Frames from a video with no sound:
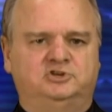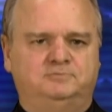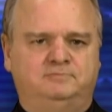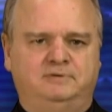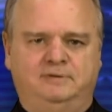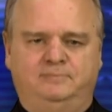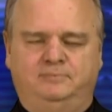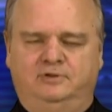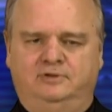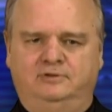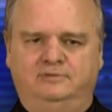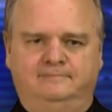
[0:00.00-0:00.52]

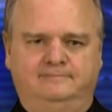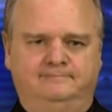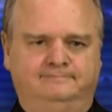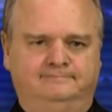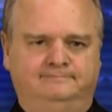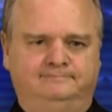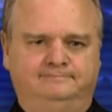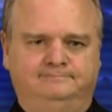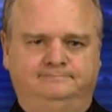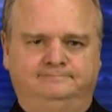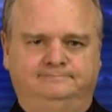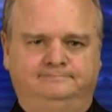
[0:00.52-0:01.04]
people.
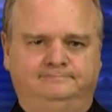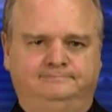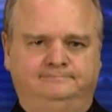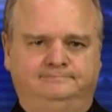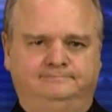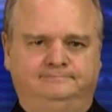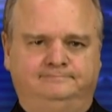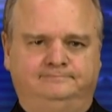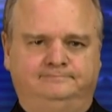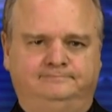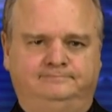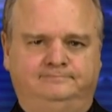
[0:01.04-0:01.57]

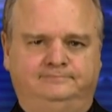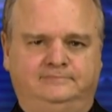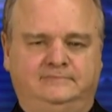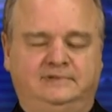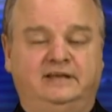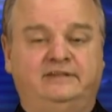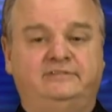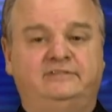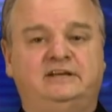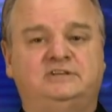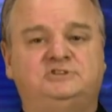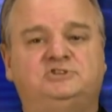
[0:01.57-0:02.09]

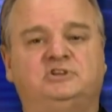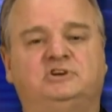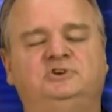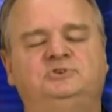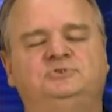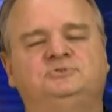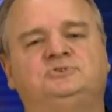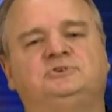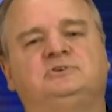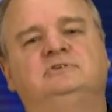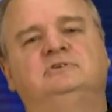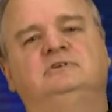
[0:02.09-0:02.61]
And that's the
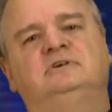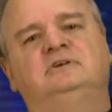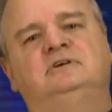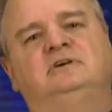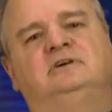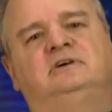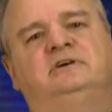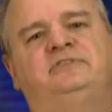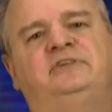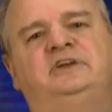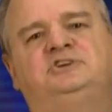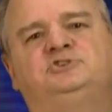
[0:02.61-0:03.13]
news.
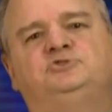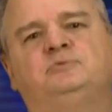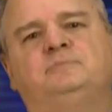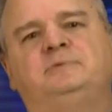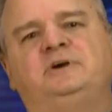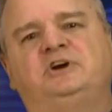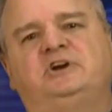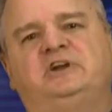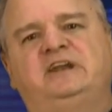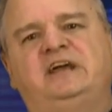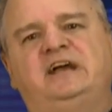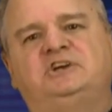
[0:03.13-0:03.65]
Our thanks to
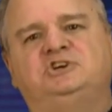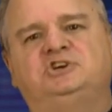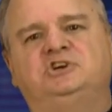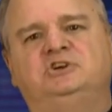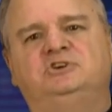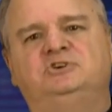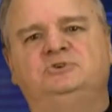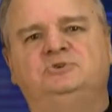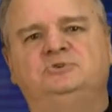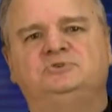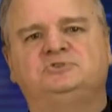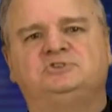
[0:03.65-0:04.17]
American Action
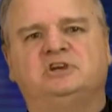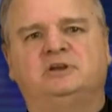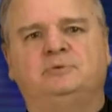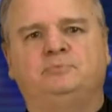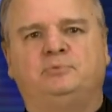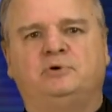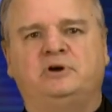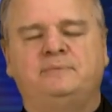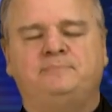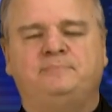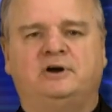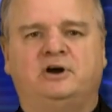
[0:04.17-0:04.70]
News and
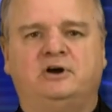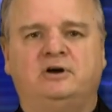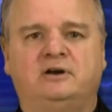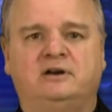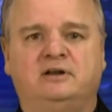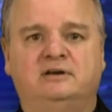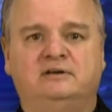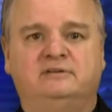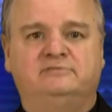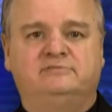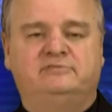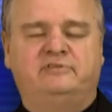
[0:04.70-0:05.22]
Breitbart for